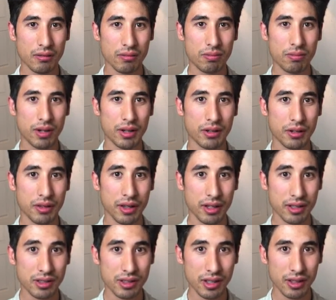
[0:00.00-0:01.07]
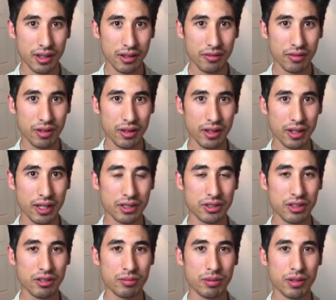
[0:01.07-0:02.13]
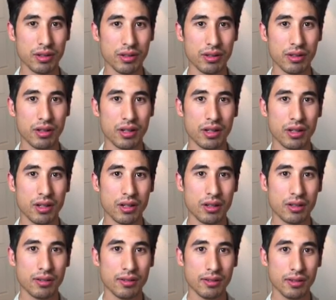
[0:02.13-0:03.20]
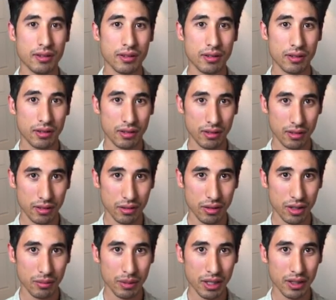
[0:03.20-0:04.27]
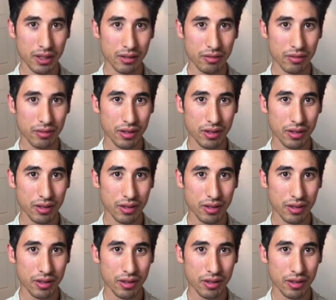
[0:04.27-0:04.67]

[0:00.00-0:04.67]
other things that I feel like I should have been doing in my life.